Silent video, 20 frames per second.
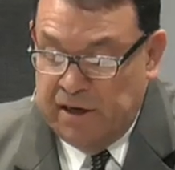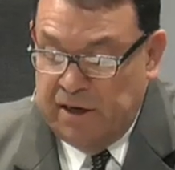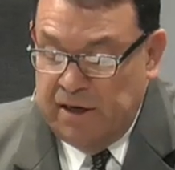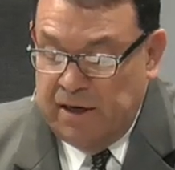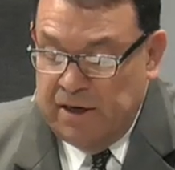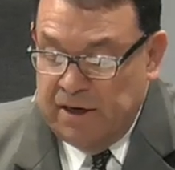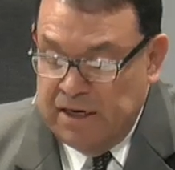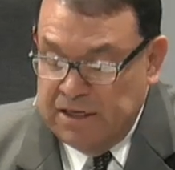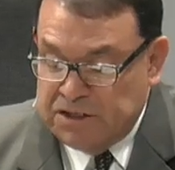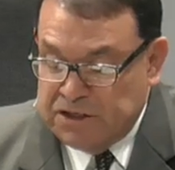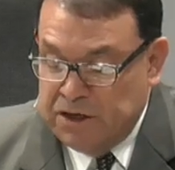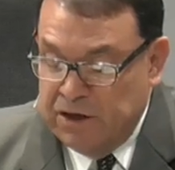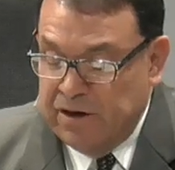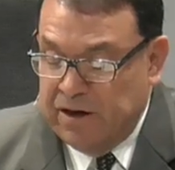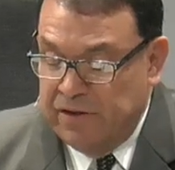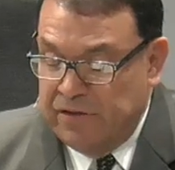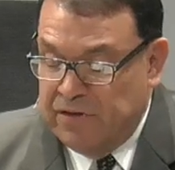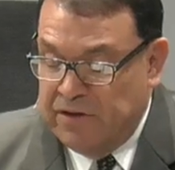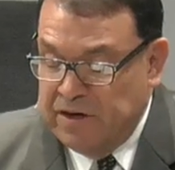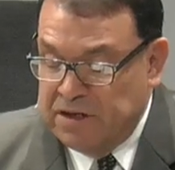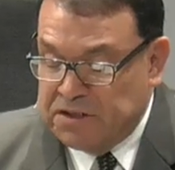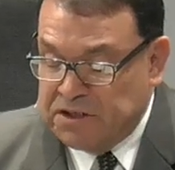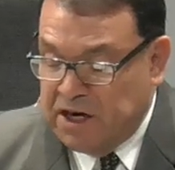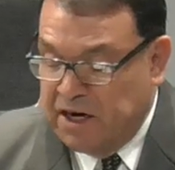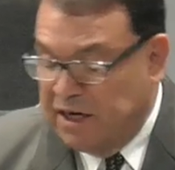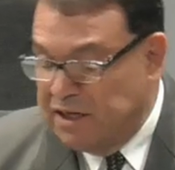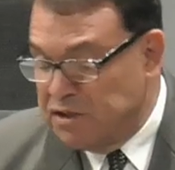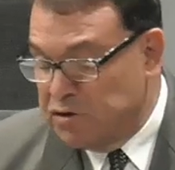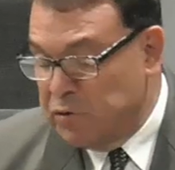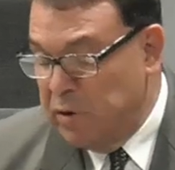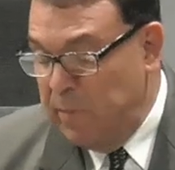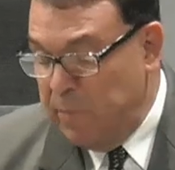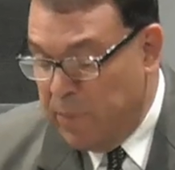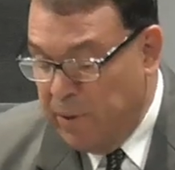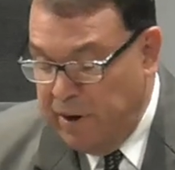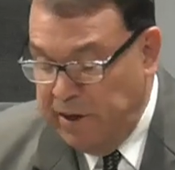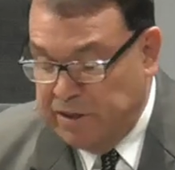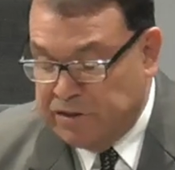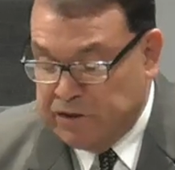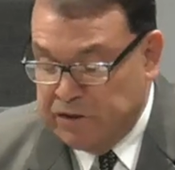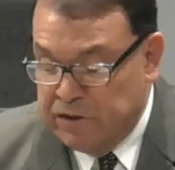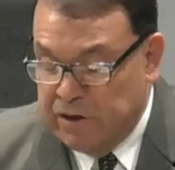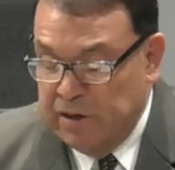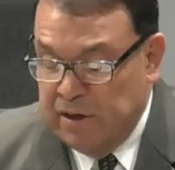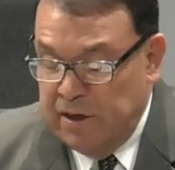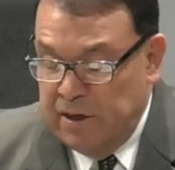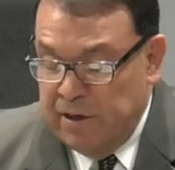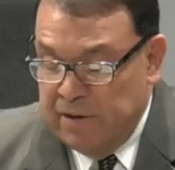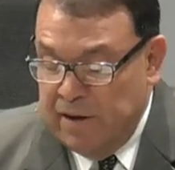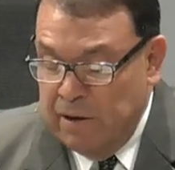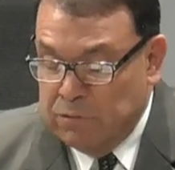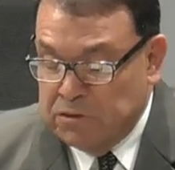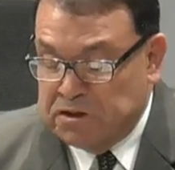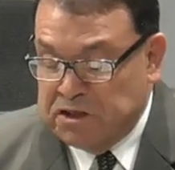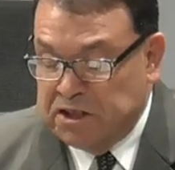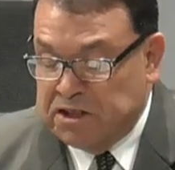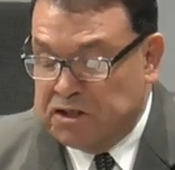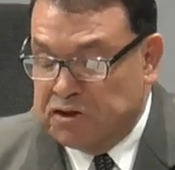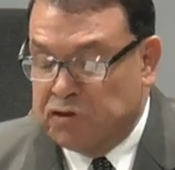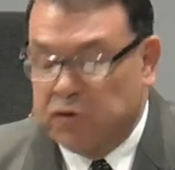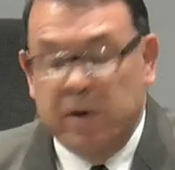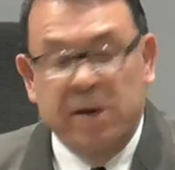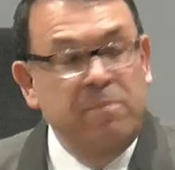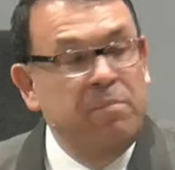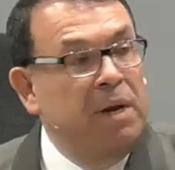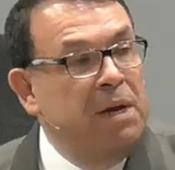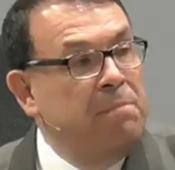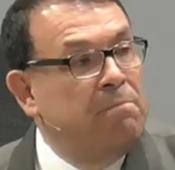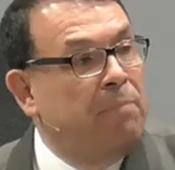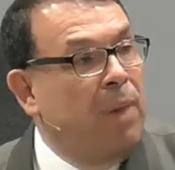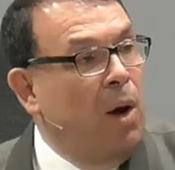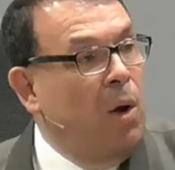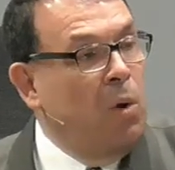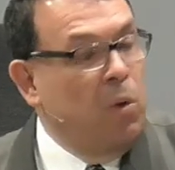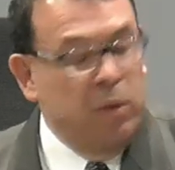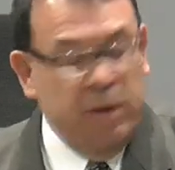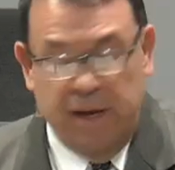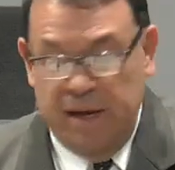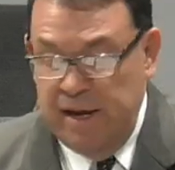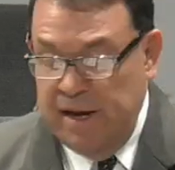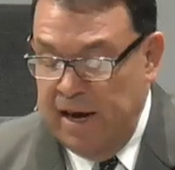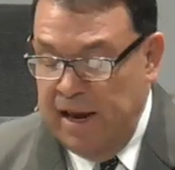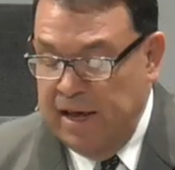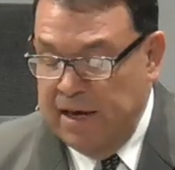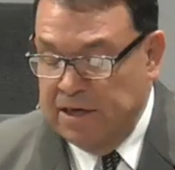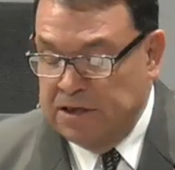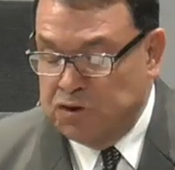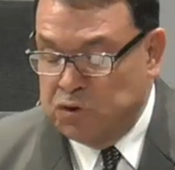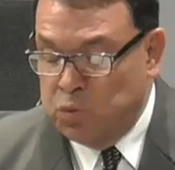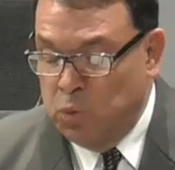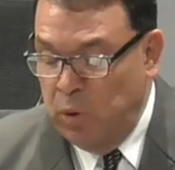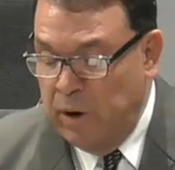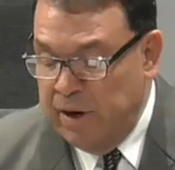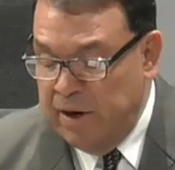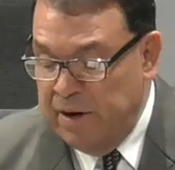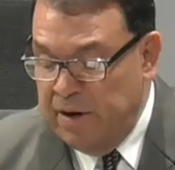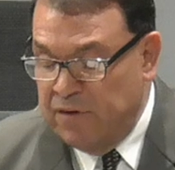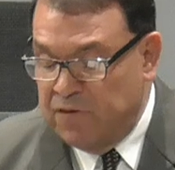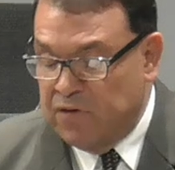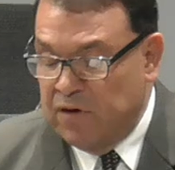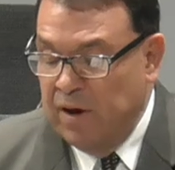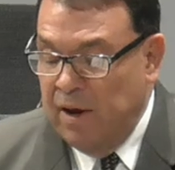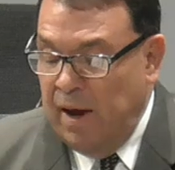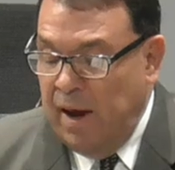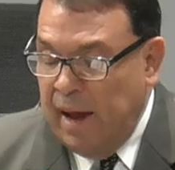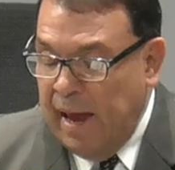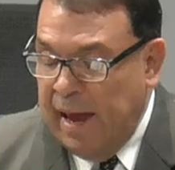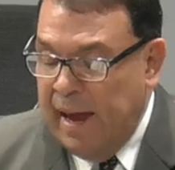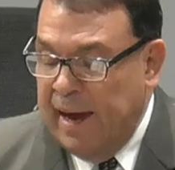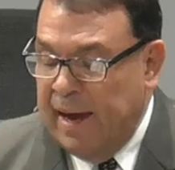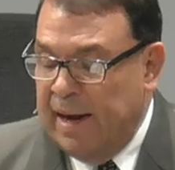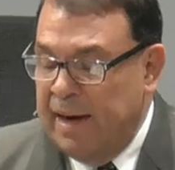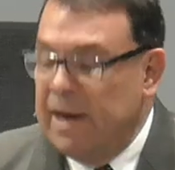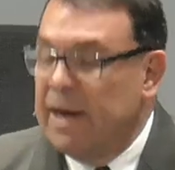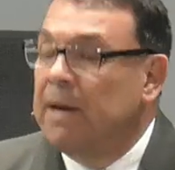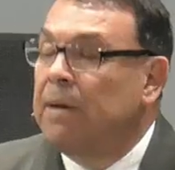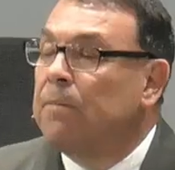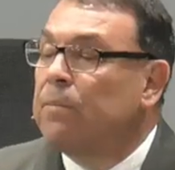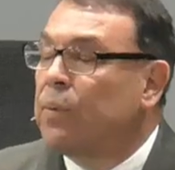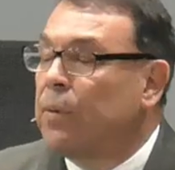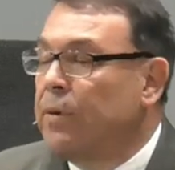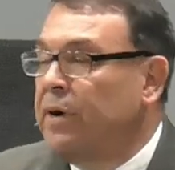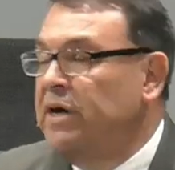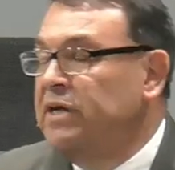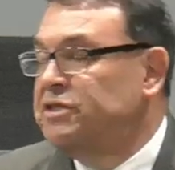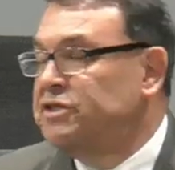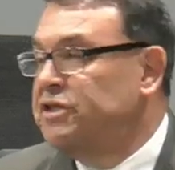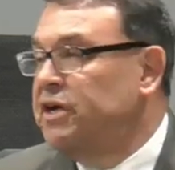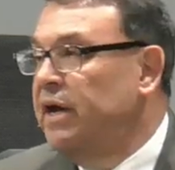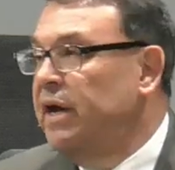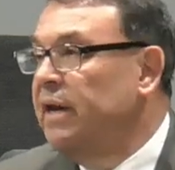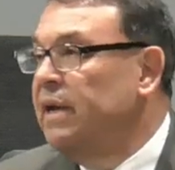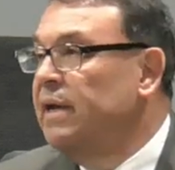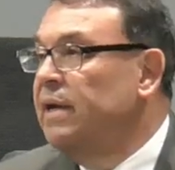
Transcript: Let's look at this country preacher that was extremely bold in his witness and preaching.